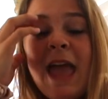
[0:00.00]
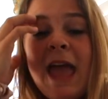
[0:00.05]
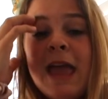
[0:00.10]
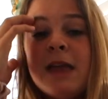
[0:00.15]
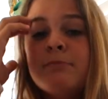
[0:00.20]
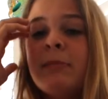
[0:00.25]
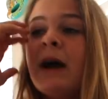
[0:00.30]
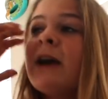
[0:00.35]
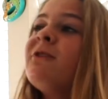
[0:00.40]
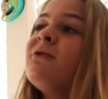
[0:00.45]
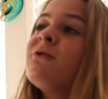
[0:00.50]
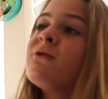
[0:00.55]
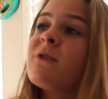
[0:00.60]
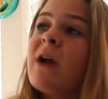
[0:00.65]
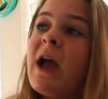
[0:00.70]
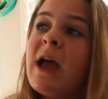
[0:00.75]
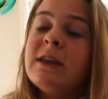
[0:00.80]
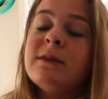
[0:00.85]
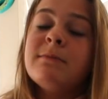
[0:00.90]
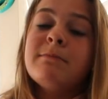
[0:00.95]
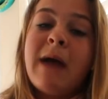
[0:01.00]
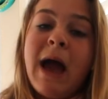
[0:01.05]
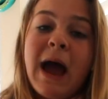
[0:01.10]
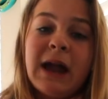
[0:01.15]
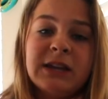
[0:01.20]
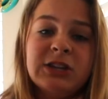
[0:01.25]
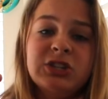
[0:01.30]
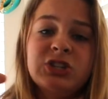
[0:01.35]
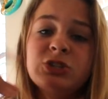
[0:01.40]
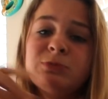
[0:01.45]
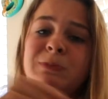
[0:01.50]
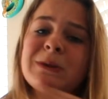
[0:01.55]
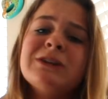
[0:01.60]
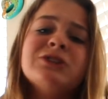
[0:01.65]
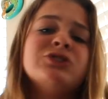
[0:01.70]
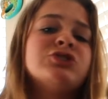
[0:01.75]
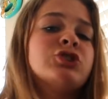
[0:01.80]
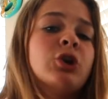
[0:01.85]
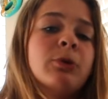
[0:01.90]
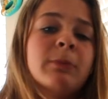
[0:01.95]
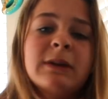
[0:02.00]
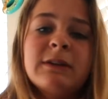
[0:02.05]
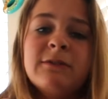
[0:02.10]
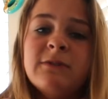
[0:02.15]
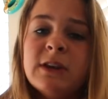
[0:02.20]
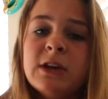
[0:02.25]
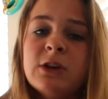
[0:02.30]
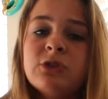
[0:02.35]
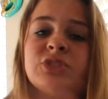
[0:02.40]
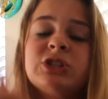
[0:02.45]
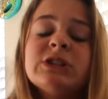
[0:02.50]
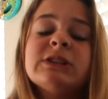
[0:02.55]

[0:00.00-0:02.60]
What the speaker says: And my friend, Maddie, she's been in so many videos.